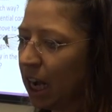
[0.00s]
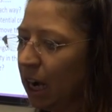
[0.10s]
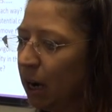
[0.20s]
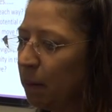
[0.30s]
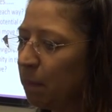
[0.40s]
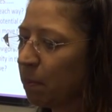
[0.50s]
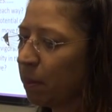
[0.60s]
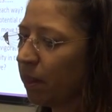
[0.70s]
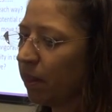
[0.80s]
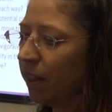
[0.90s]

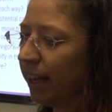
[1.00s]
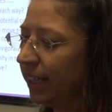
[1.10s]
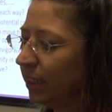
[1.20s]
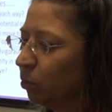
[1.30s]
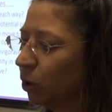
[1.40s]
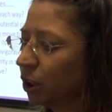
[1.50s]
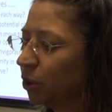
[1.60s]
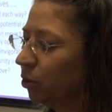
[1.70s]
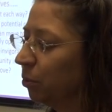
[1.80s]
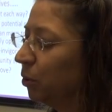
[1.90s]
They want
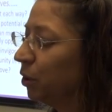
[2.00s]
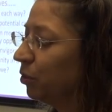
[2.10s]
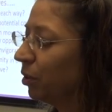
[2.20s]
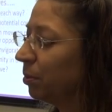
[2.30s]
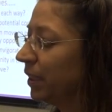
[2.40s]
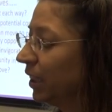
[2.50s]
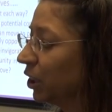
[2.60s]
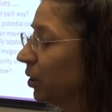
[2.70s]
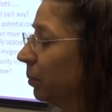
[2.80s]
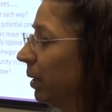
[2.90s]
to remove a
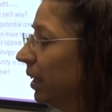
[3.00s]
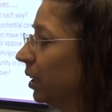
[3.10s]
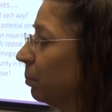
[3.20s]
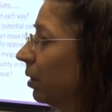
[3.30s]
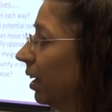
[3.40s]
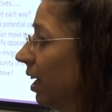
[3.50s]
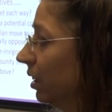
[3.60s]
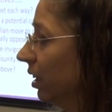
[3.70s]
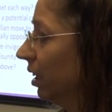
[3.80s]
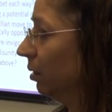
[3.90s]
potential competitor
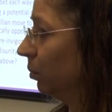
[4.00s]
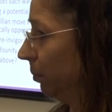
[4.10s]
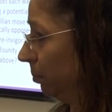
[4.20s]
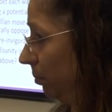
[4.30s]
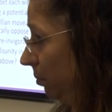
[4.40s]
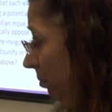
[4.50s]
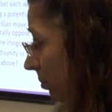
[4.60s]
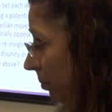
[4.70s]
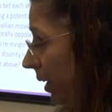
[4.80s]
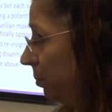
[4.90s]
product. They don't want
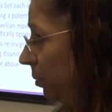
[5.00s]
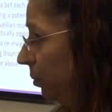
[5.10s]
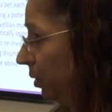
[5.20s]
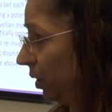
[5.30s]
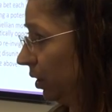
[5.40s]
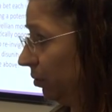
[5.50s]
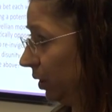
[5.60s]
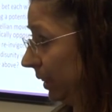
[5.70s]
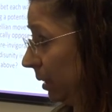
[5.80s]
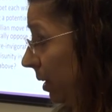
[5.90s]
people moving off
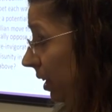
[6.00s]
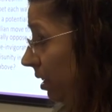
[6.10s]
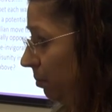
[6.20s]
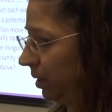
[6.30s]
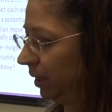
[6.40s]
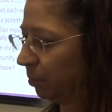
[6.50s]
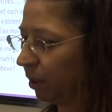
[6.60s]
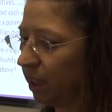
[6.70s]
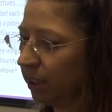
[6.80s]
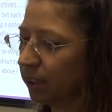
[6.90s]
to some other company's
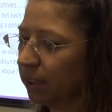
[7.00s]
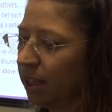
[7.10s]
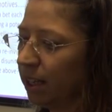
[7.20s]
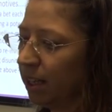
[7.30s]
products.